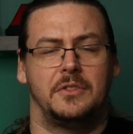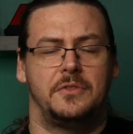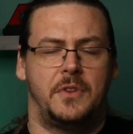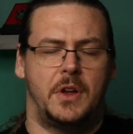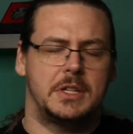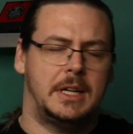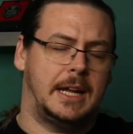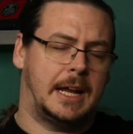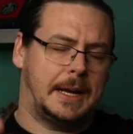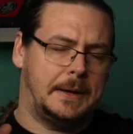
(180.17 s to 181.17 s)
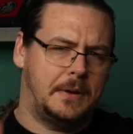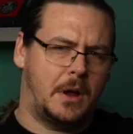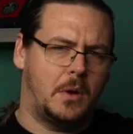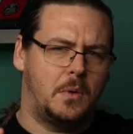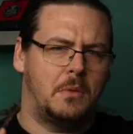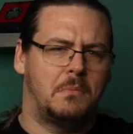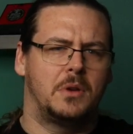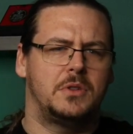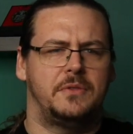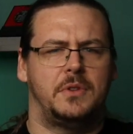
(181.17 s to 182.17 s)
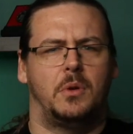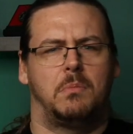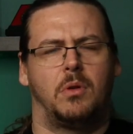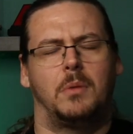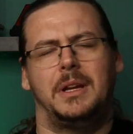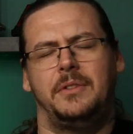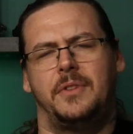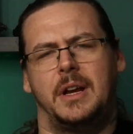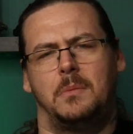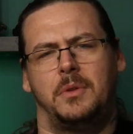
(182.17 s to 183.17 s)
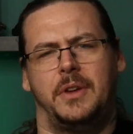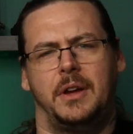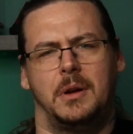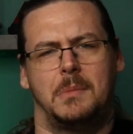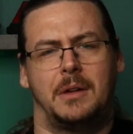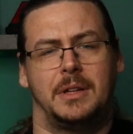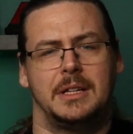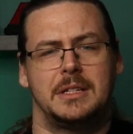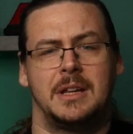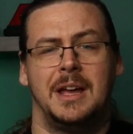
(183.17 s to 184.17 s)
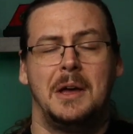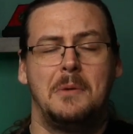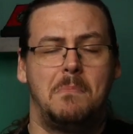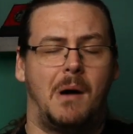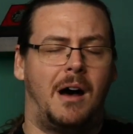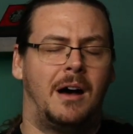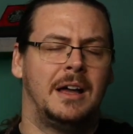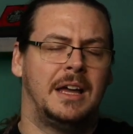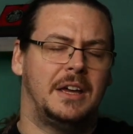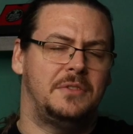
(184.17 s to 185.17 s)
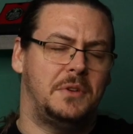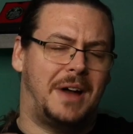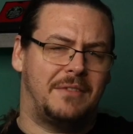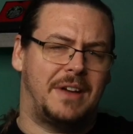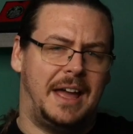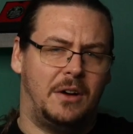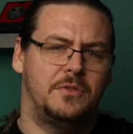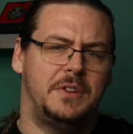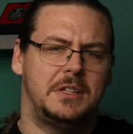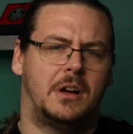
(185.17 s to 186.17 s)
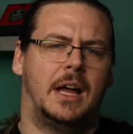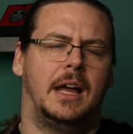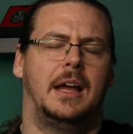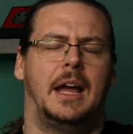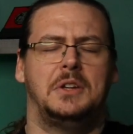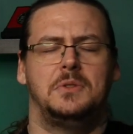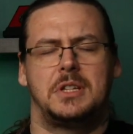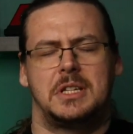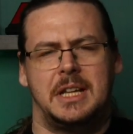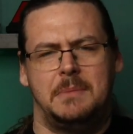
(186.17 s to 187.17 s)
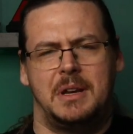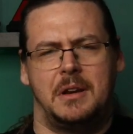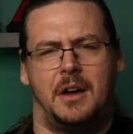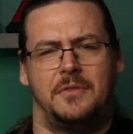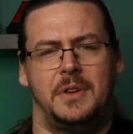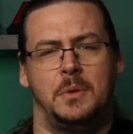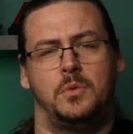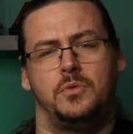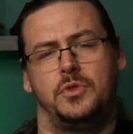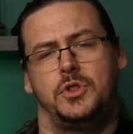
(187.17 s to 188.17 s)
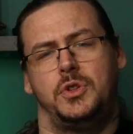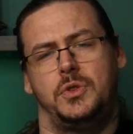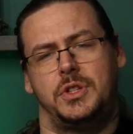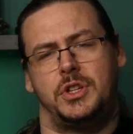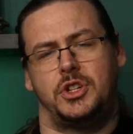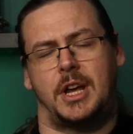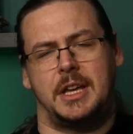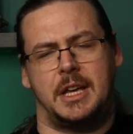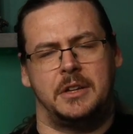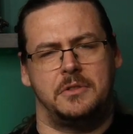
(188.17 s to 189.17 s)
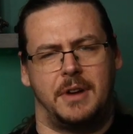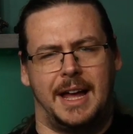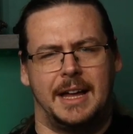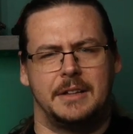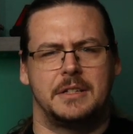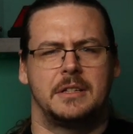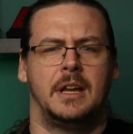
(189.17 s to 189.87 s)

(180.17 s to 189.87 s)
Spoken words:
Firstly, and I know most of you are probably fed up with hearing about this, but if you have a healthy diet and you sleep enough, it will reduce the shake in your hands.